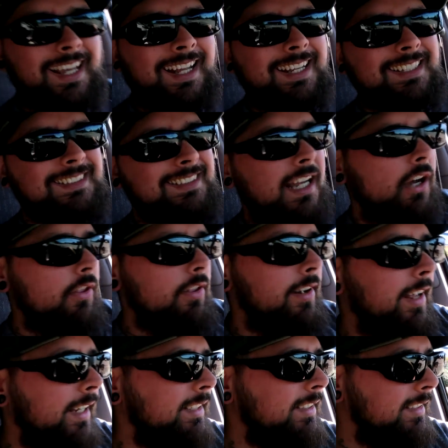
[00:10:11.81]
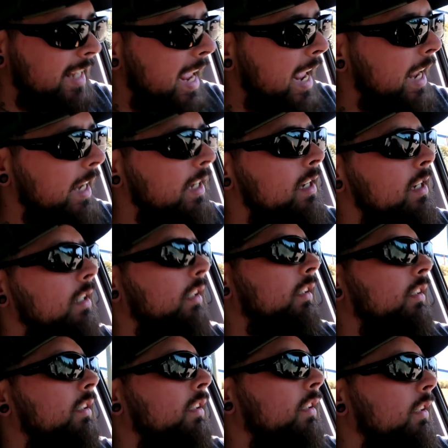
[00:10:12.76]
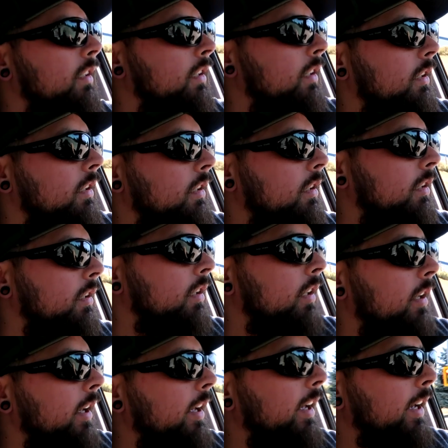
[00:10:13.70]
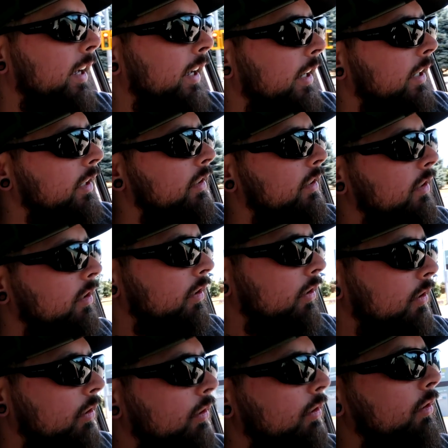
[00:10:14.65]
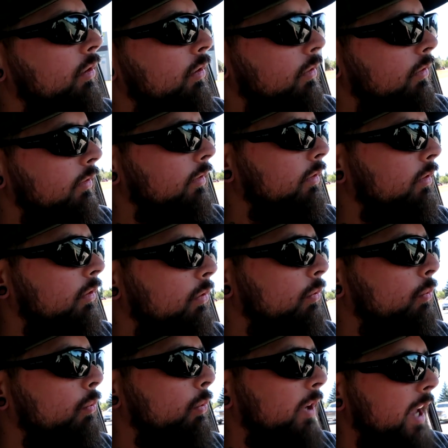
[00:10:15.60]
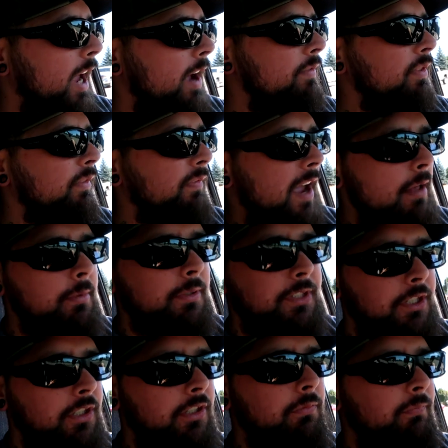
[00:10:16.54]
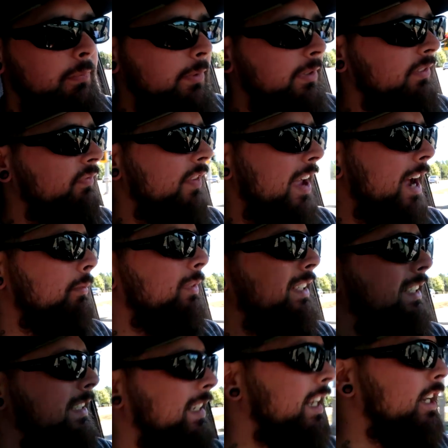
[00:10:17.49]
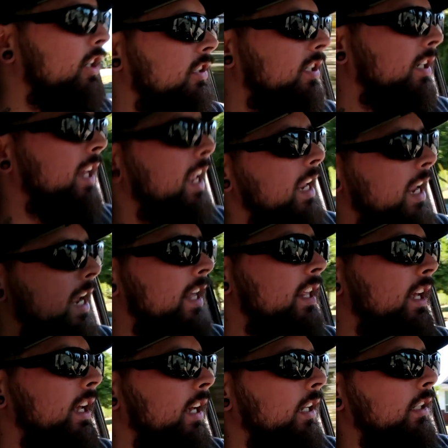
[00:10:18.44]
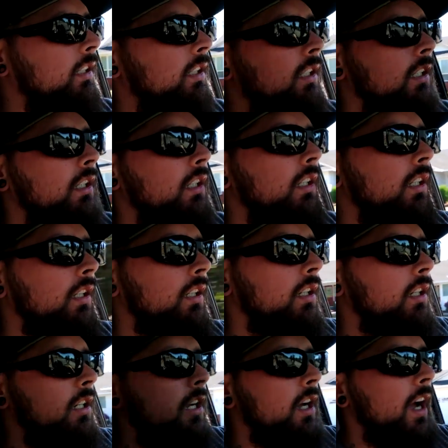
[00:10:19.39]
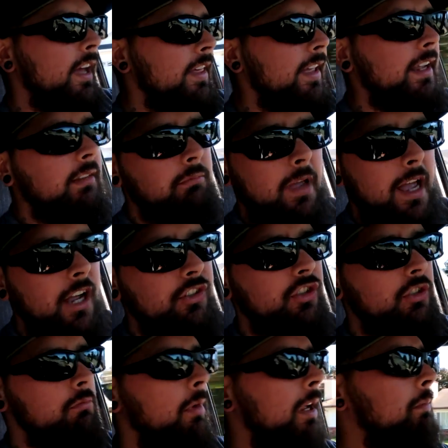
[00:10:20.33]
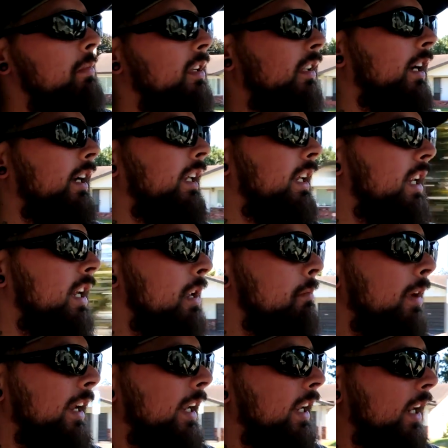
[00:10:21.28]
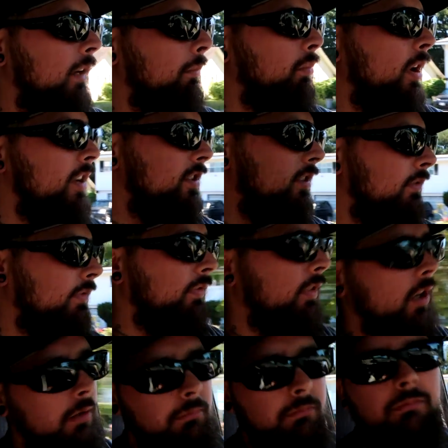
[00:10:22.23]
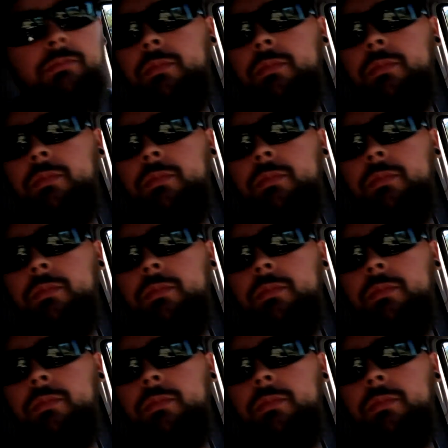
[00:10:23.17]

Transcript: it is now the next day, and we have the family dinner family dinner today, and I think Ashton might be lucky he might get a present from